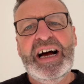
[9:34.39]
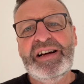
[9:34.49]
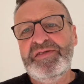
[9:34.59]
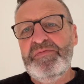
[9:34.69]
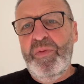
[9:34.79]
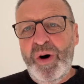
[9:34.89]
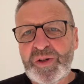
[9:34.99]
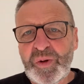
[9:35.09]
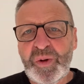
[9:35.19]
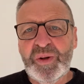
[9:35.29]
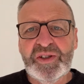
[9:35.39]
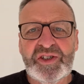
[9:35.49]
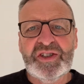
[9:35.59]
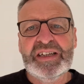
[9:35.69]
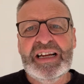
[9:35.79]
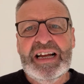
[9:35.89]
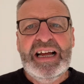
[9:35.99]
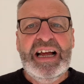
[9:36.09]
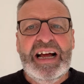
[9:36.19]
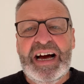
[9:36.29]
and models
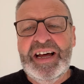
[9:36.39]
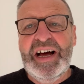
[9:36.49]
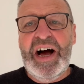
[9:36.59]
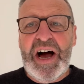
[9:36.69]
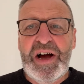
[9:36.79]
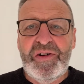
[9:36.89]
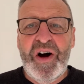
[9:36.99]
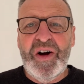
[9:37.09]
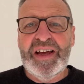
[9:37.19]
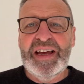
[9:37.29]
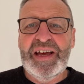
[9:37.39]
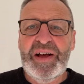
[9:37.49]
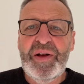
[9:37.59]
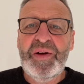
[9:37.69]
and hierarchy,